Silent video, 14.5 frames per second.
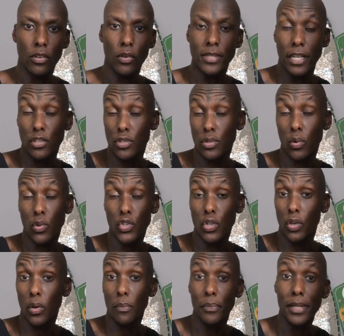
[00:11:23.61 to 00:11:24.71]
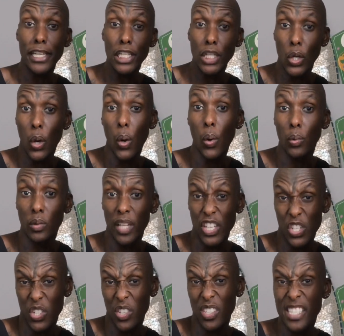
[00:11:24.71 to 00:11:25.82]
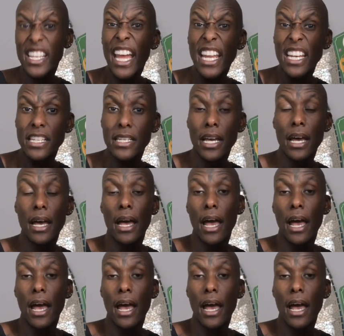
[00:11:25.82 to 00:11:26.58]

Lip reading: because at Source you're completely whole and you're content,